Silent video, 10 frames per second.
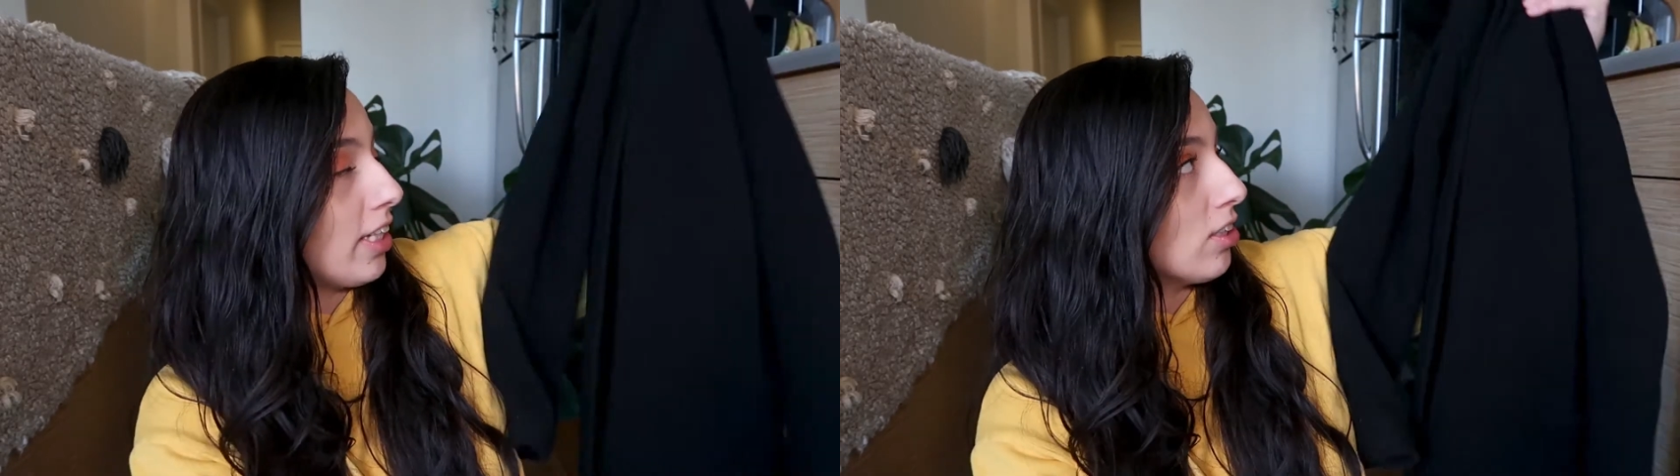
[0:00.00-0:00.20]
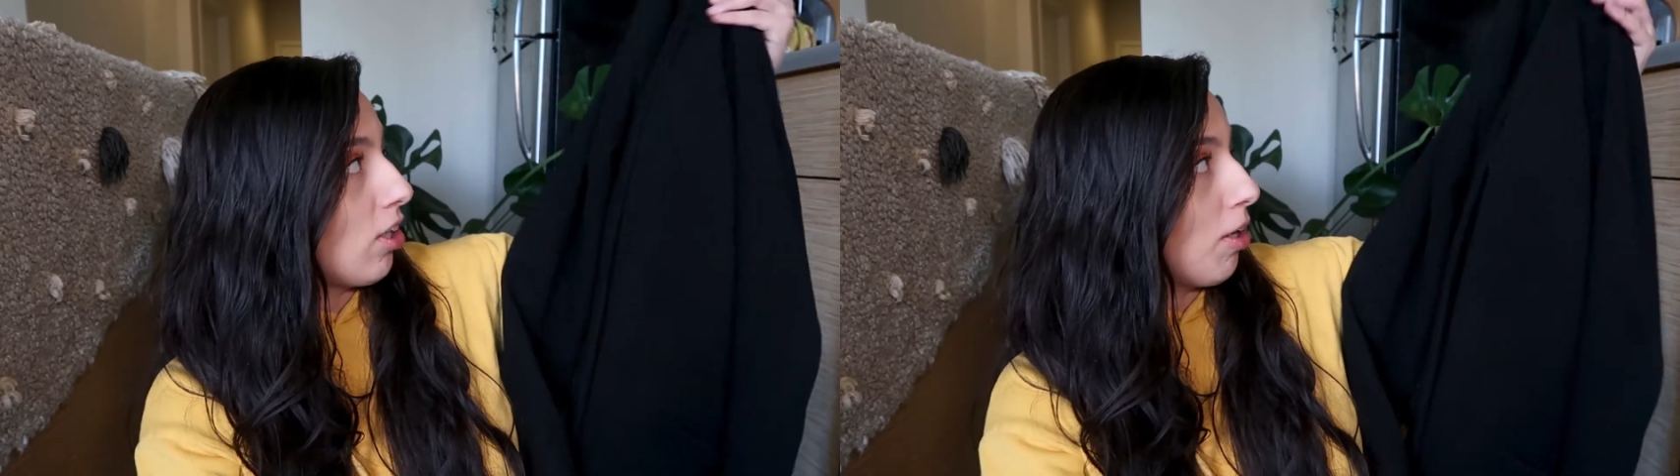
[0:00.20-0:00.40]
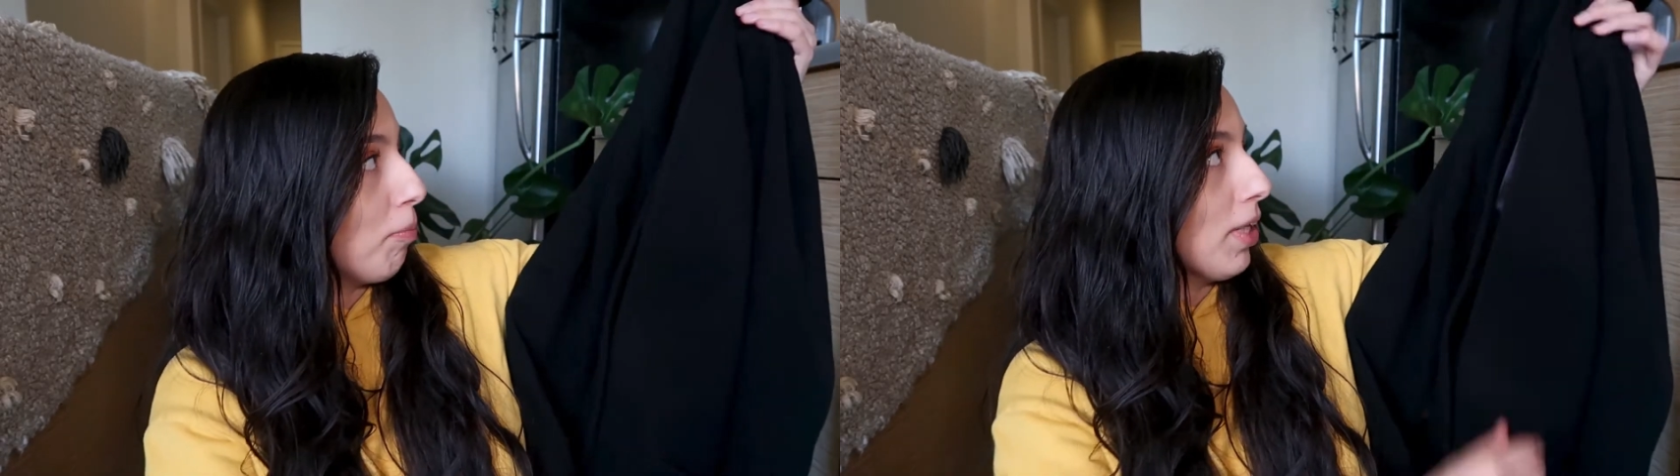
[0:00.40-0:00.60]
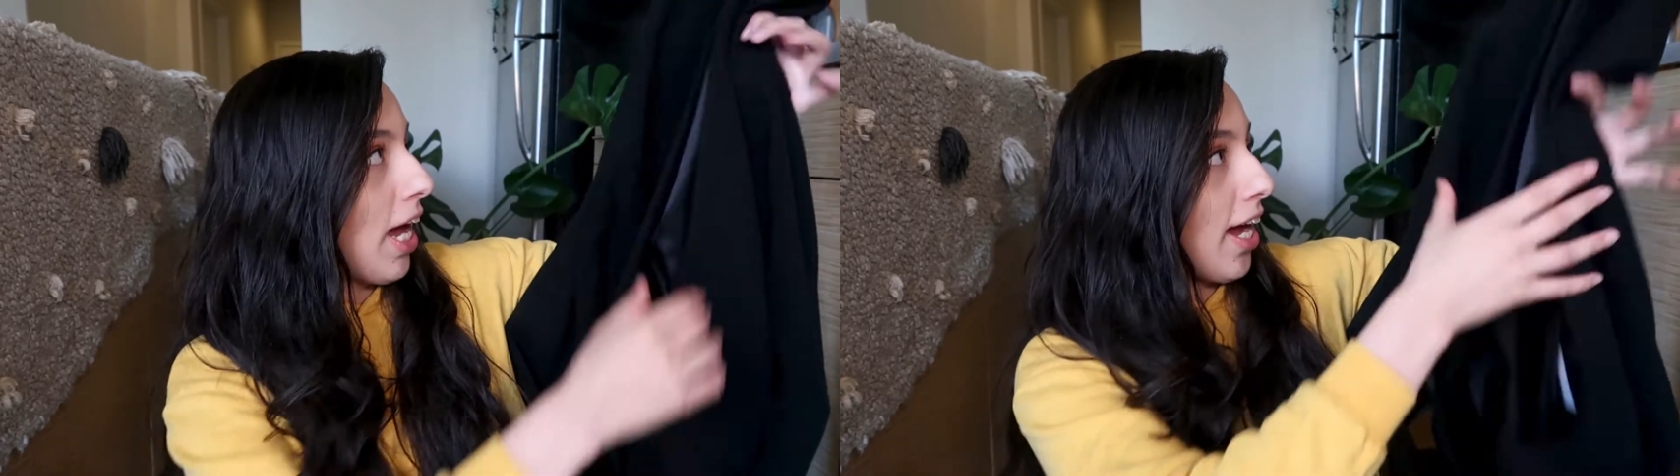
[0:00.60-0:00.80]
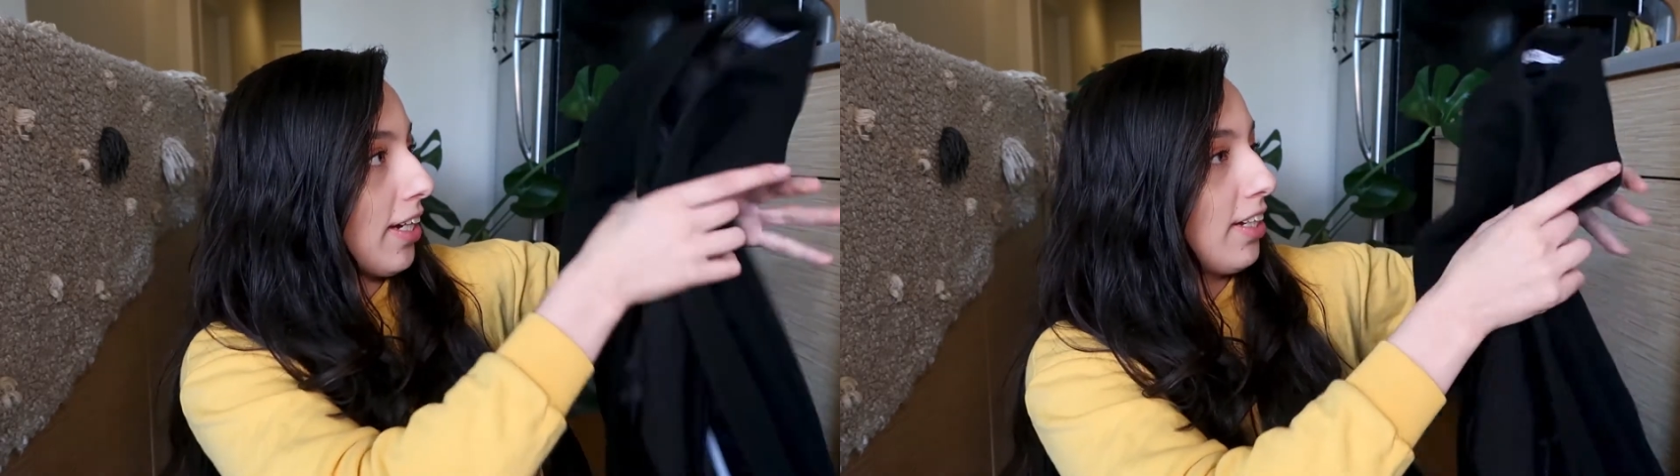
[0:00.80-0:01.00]
It's all
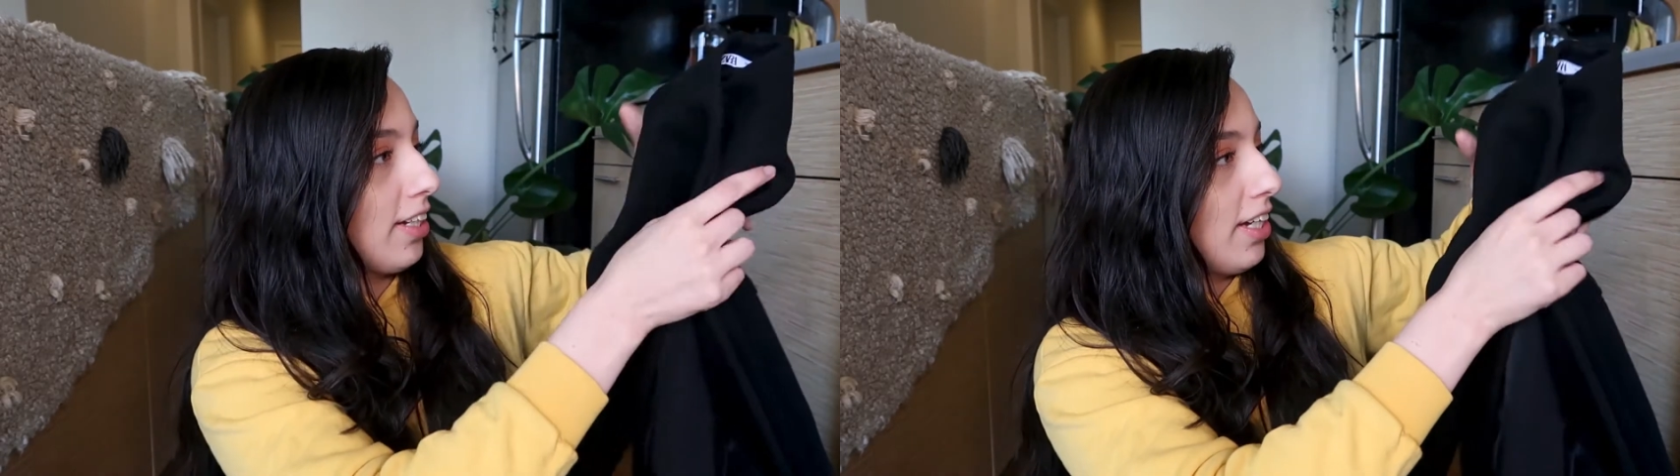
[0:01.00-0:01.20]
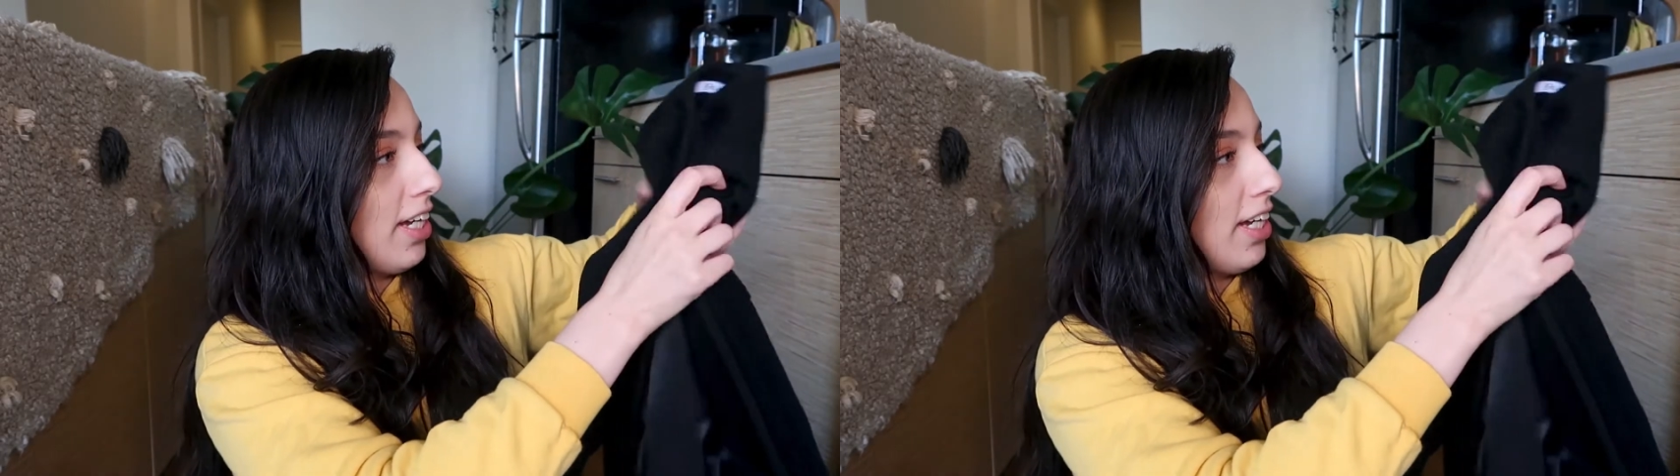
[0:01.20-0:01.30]
black.